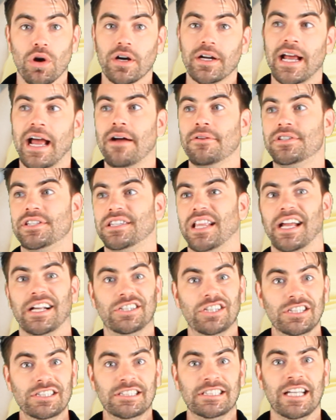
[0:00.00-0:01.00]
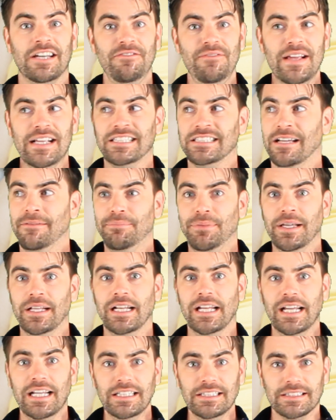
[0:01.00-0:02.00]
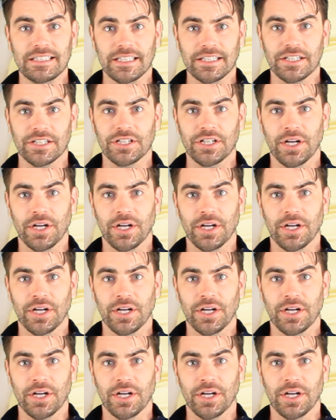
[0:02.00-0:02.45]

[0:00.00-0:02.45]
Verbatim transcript: workouts, like just give me some something easy to